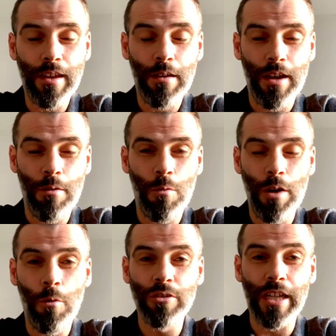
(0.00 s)

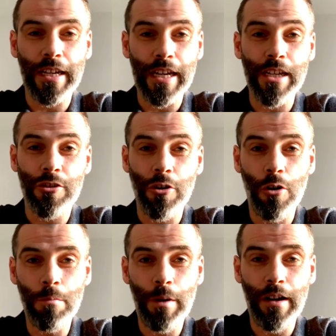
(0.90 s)
it wasn't a great shot.